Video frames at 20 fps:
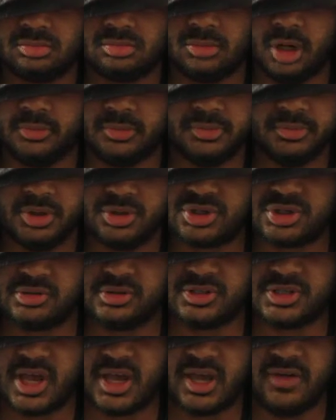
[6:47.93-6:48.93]
I'm
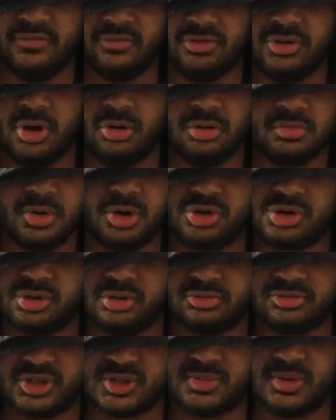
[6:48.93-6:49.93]
emotionless. I have no
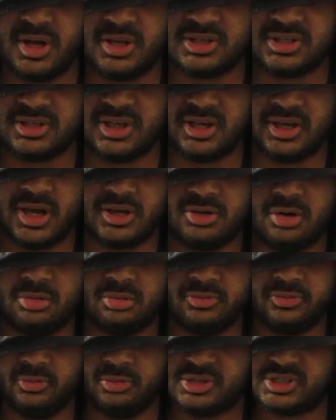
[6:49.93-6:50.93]
emotional response to that. I
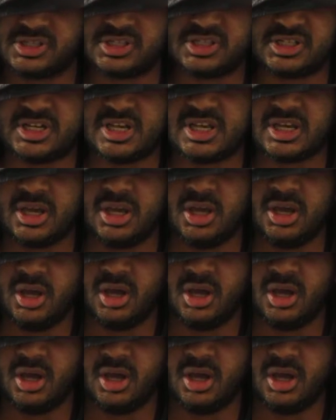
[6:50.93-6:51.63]
don't seek